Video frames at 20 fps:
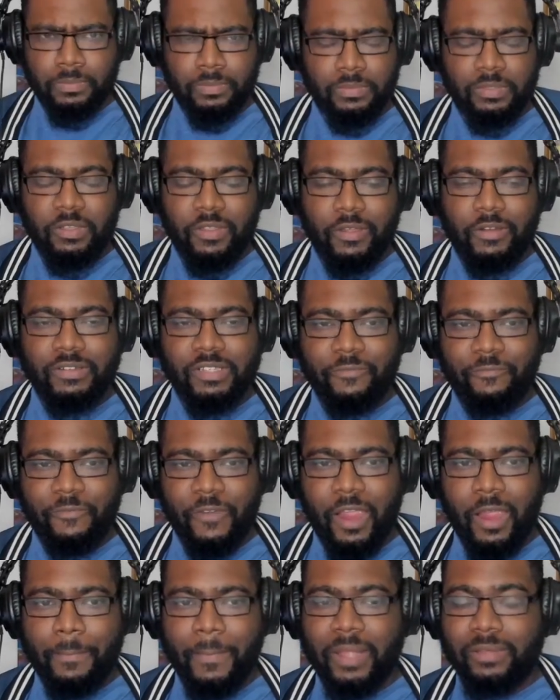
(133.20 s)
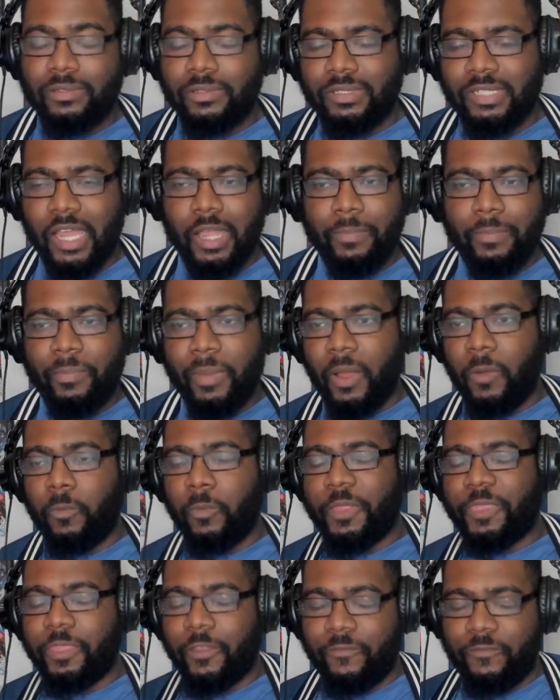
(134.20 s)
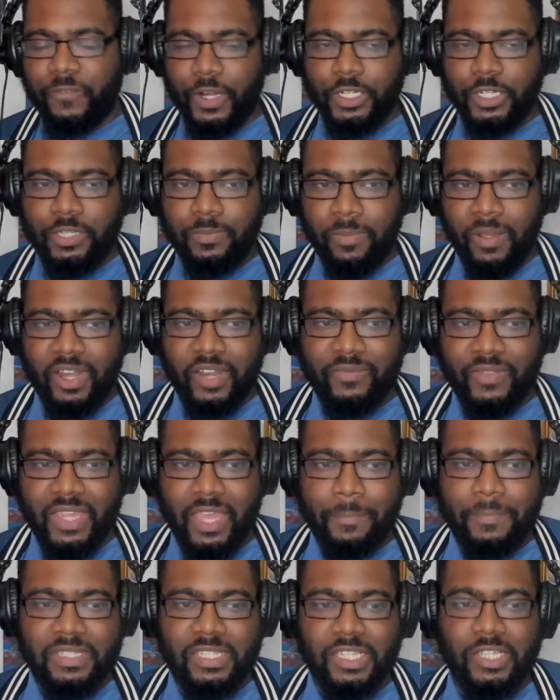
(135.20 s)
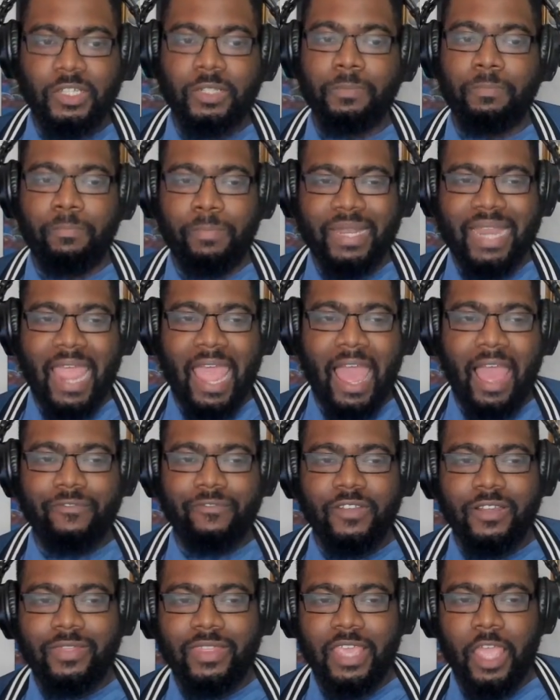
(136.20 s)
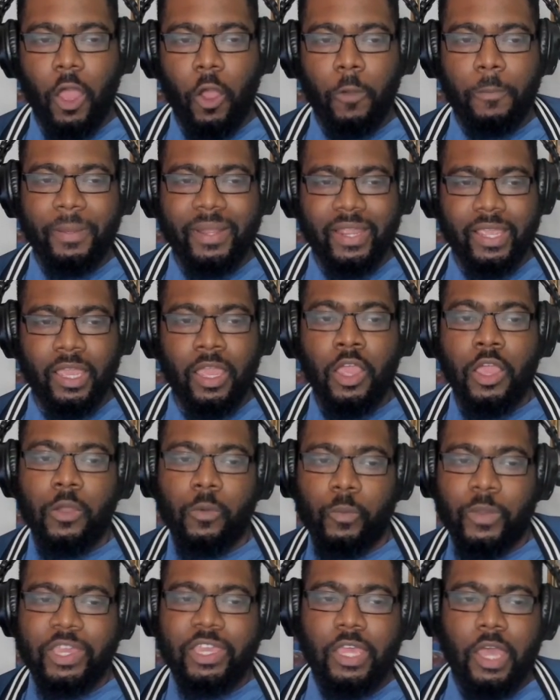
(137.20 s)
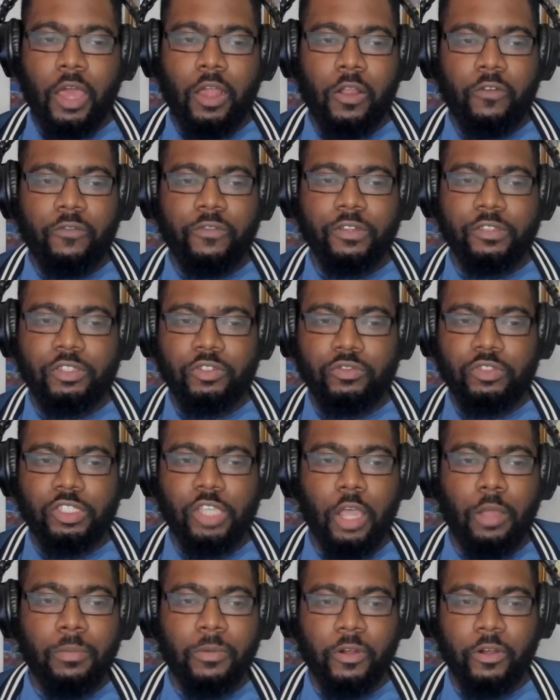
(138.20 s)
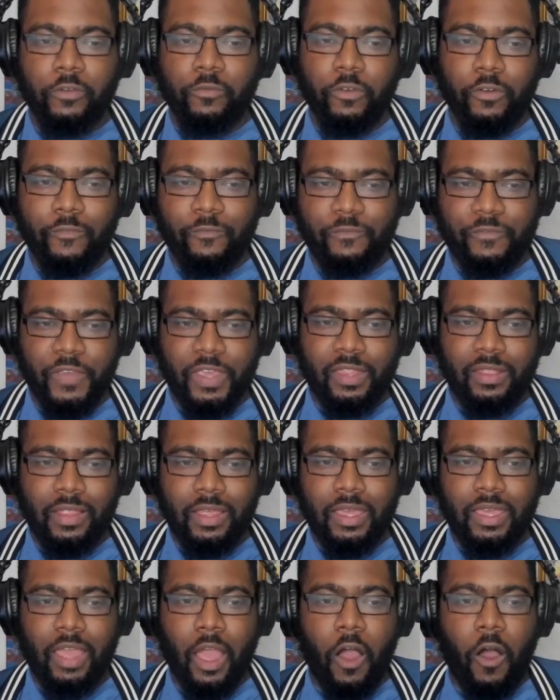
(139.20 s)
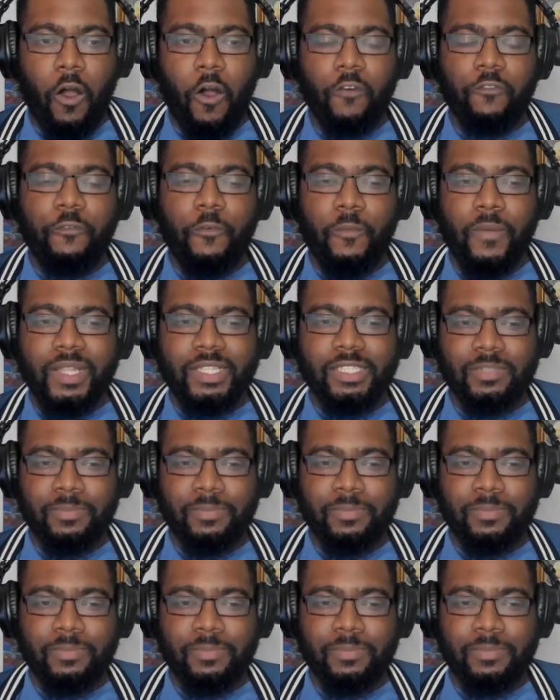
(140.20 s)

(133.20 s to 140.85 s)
So there was a fair amount to talk about with the first part of the episode, but after the opening, we cut over to Tomura revealing All For One's